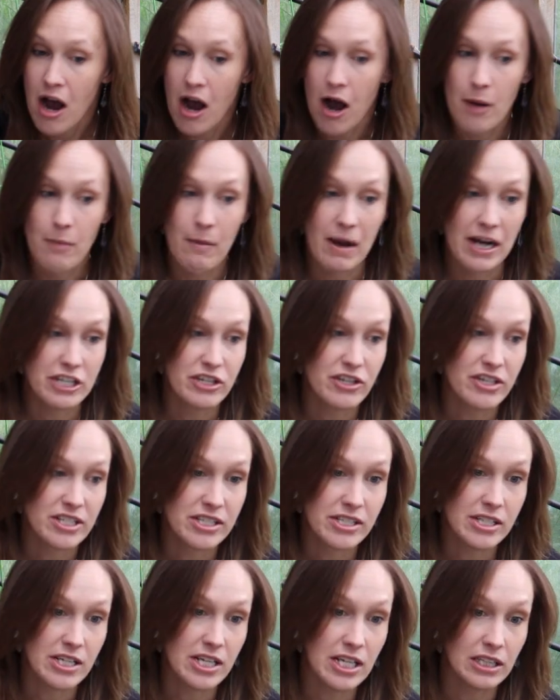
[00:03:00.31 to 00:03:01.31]
Um, I
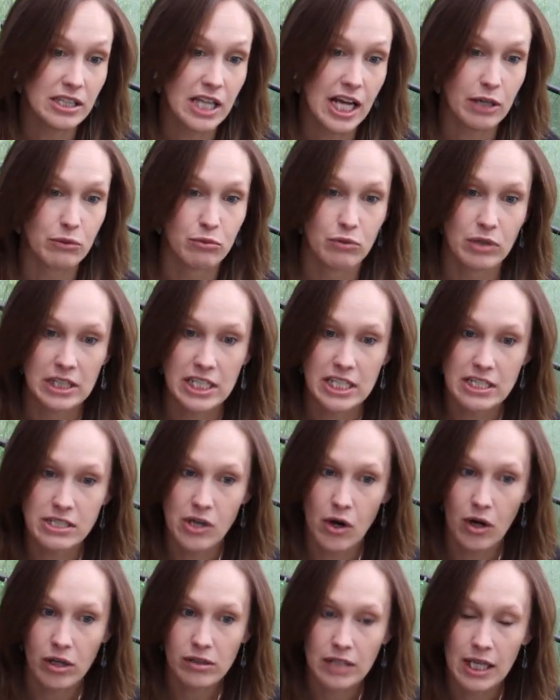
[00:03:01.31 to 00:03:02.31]
just see like really
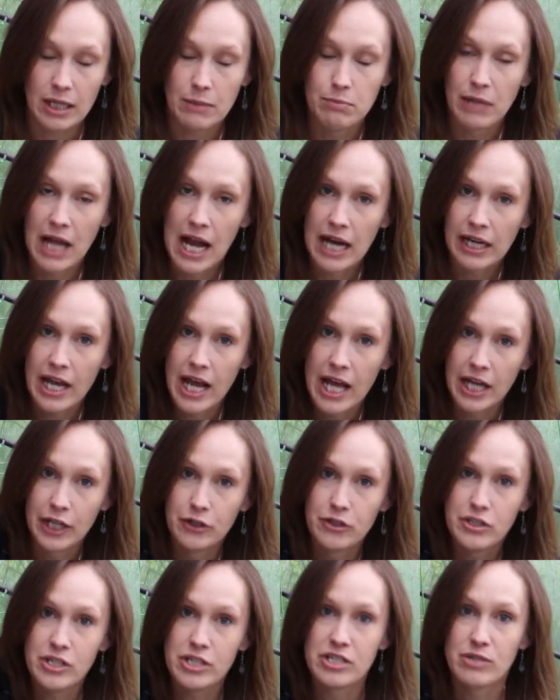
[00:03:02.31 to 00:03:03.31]
dark, like black
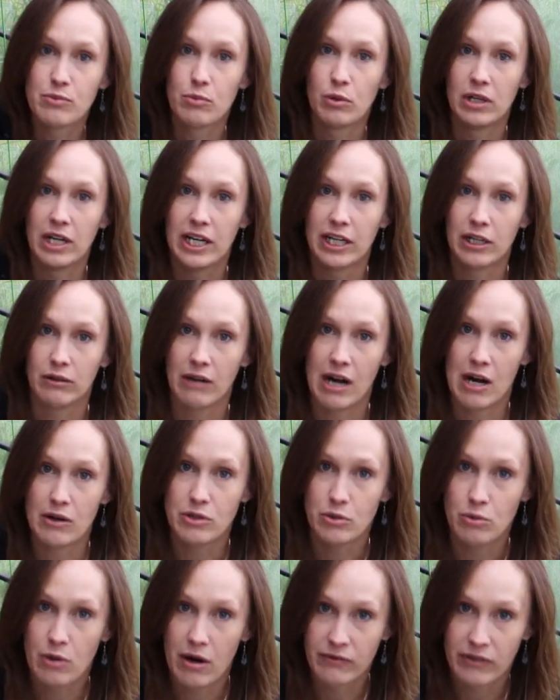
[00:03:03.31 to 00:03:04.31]
energy swirling
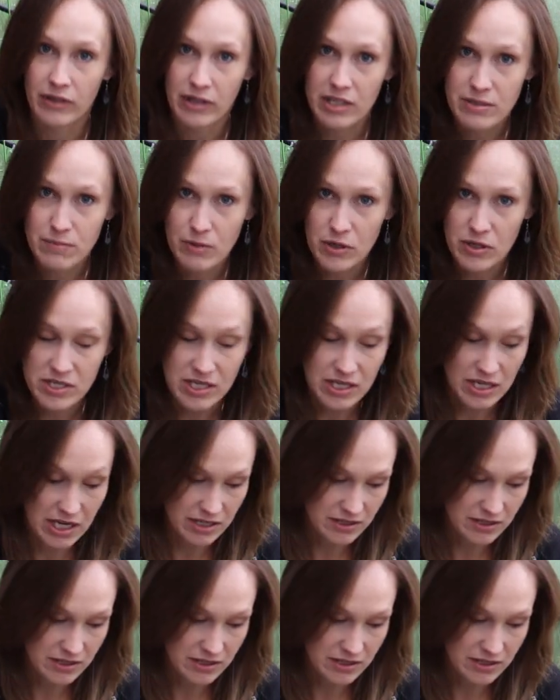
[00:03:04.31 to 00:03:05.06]
around whoever this person